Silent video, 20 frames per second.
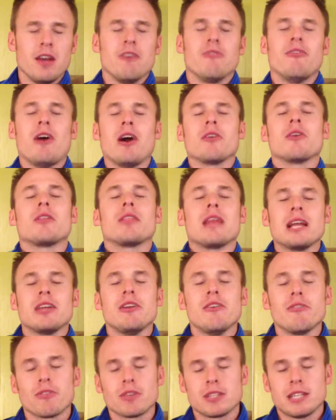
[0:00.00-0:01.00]
Father,
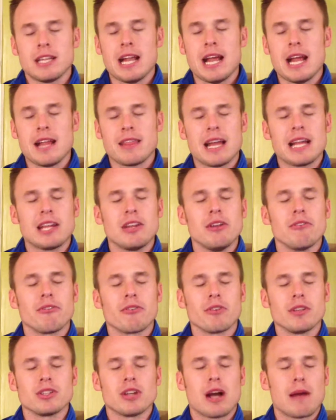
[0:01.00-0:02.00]
thank you for today. Thank you
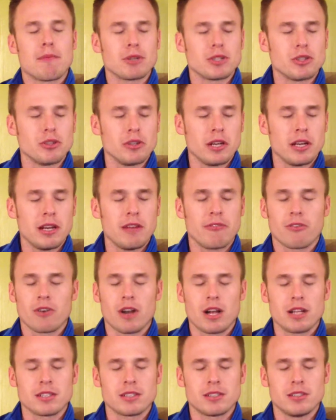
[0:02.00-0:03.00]
for this opportunity
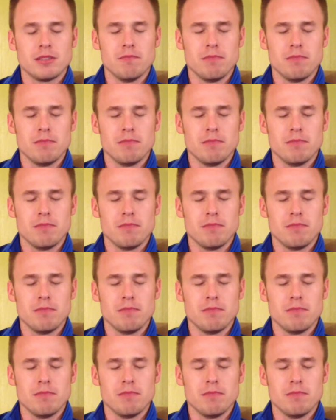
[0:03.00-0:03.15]
for us to